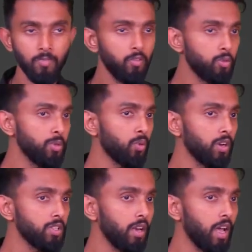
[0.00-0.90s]
which means,
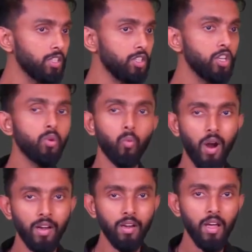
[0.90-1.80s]
what is the last digit?
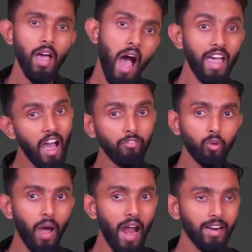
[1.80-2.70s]
1. I have
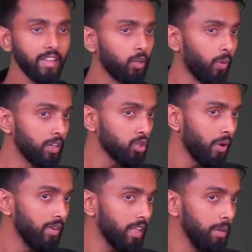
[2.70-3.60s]
to add that 1,
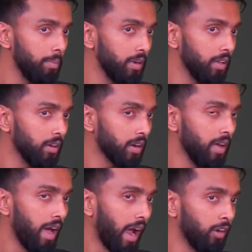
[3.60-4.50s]
so I will keep it here.
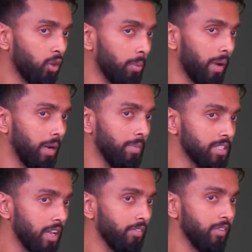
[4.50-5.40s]
And to remind
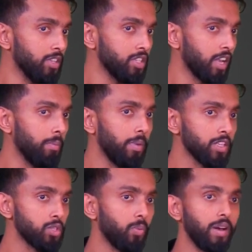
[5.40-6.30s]
myself, I will just tell
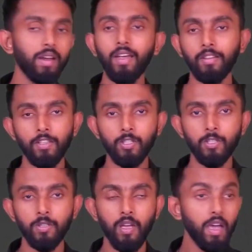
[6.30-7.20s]
plus 1 like
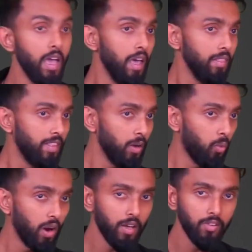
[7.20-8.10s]
this.
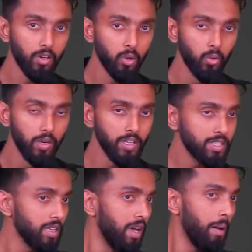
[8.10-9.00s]
Then what I will do is,